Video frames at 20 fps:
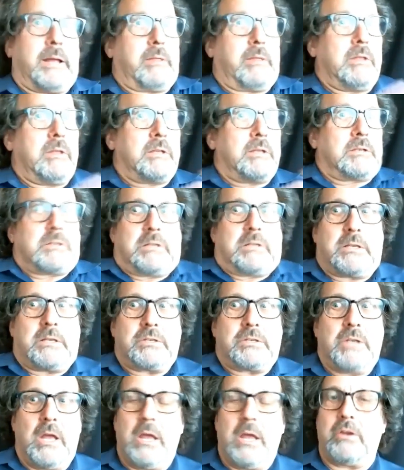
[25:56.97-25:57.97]
this, this,
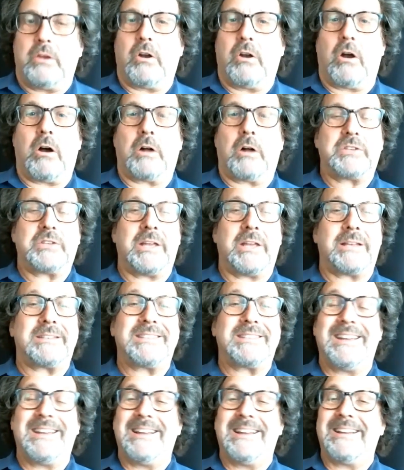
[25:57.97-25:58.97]
you're all tense.
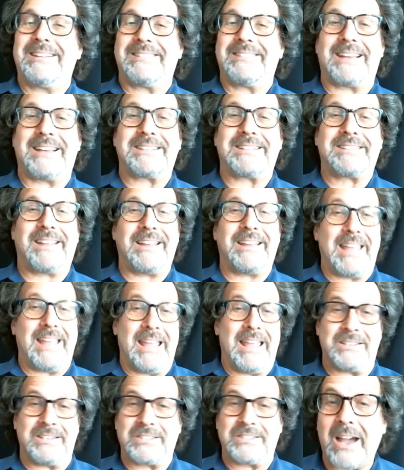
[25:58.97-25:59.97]
That's like
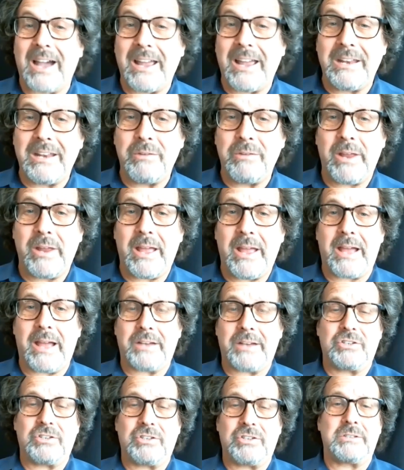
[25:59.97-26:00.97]
anxiety
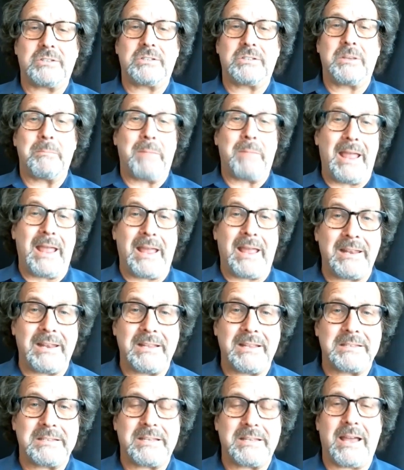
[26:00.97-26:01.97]
reactions, panic
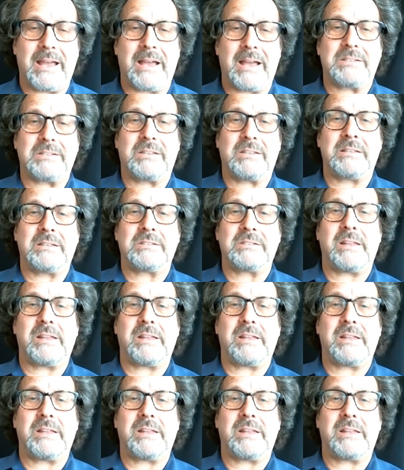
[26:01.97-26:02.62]
attacks, things of that